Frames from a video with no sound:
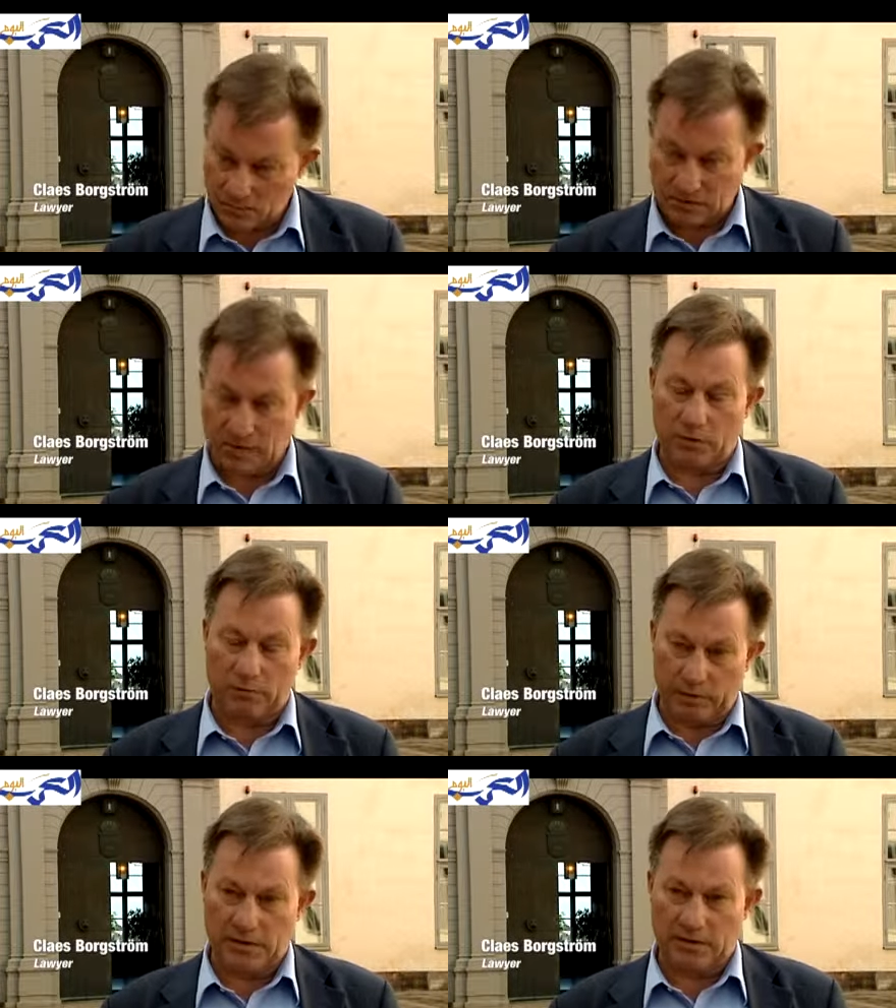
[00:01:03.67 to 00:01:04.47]
some
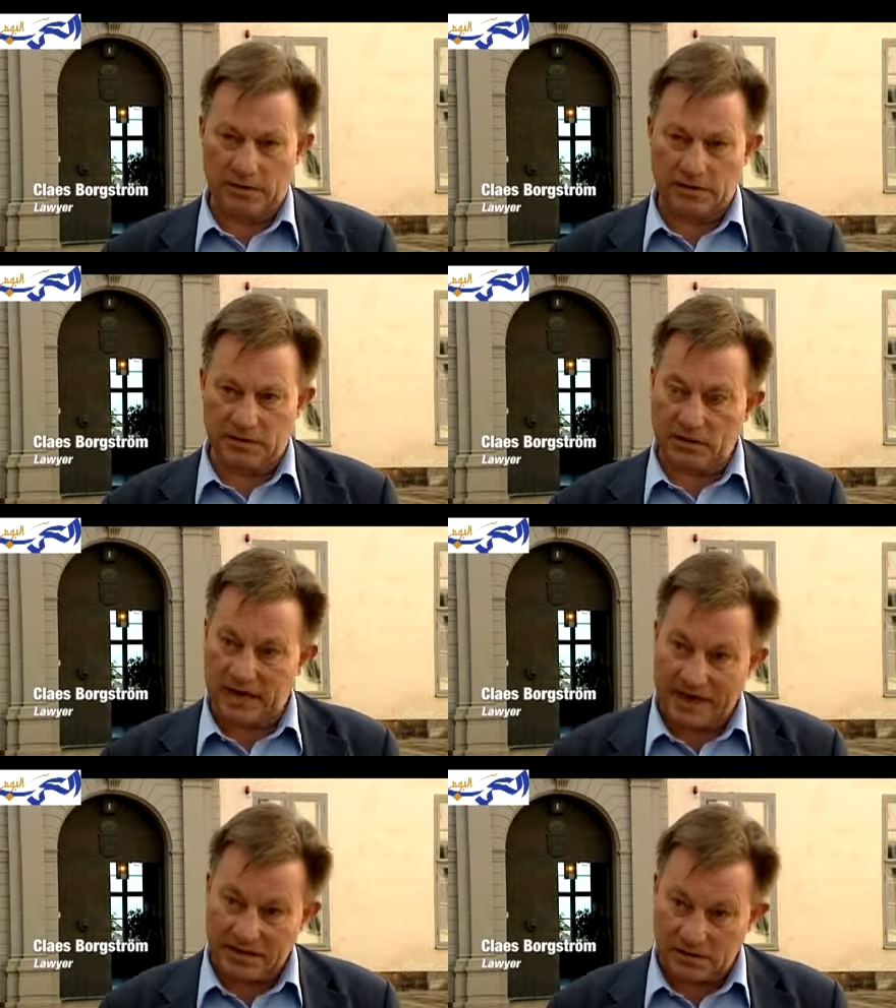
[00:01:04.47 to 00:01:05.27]
of them at least,
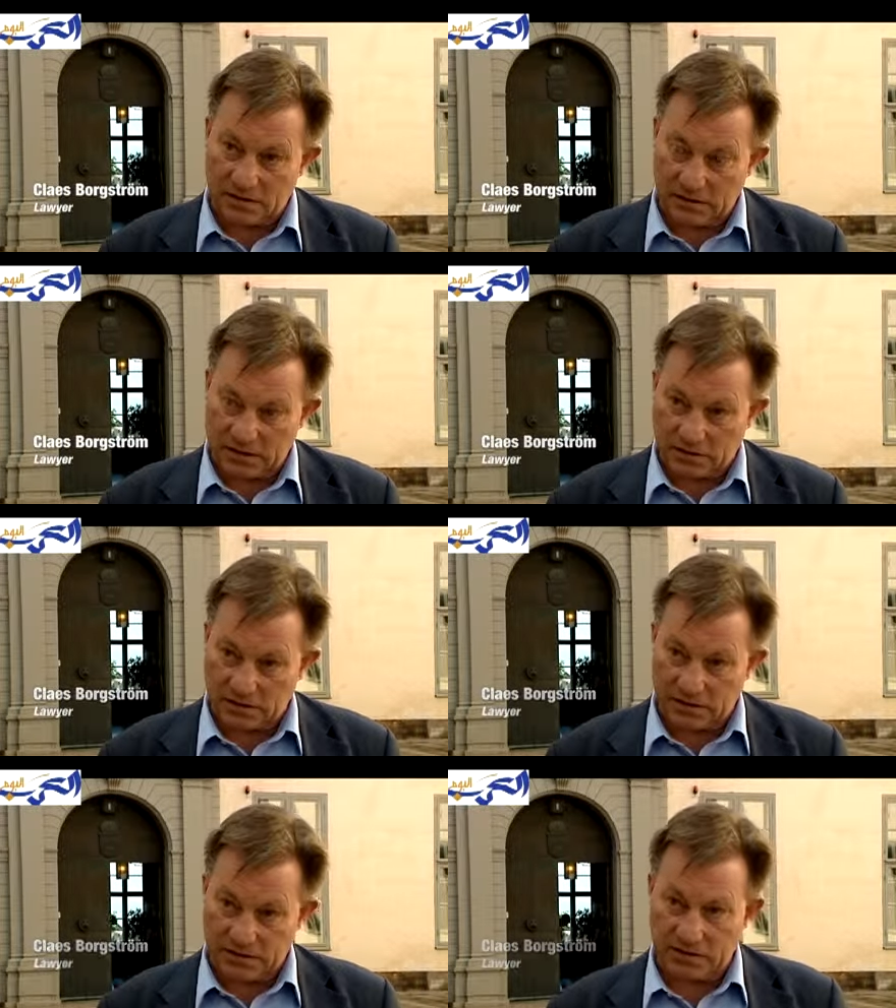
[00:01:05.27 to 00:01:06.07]
against the
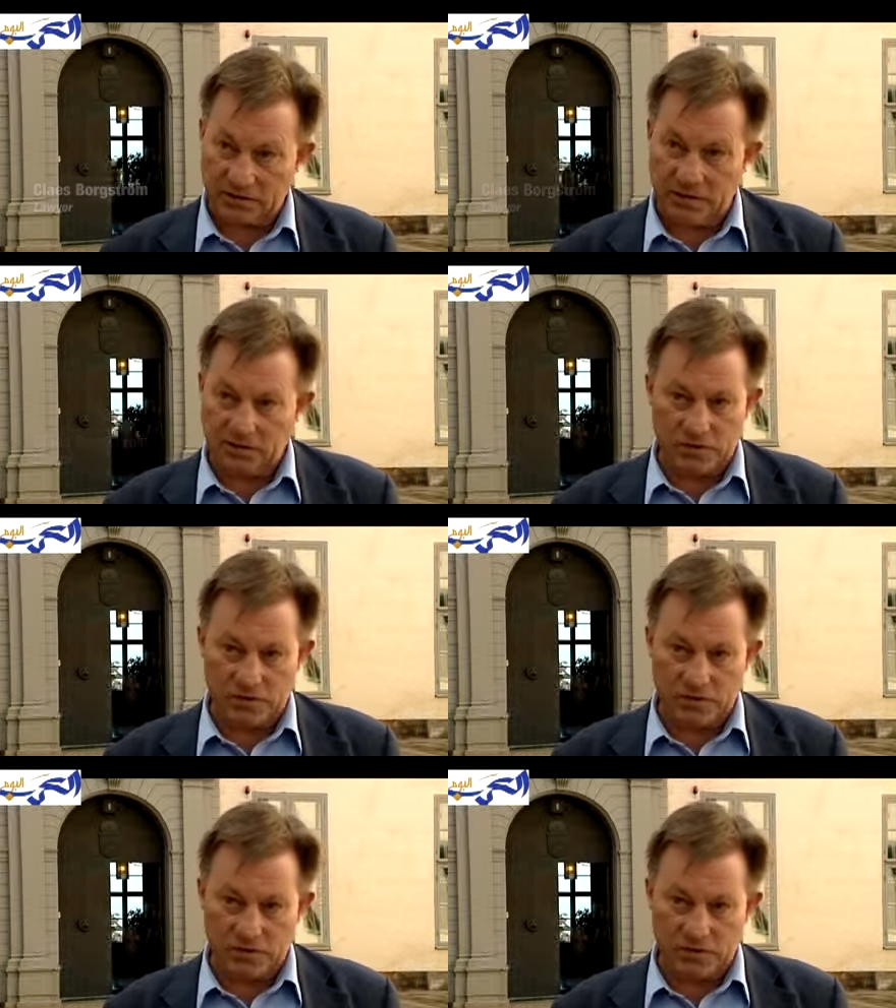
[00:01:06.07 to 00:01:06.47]
legislation.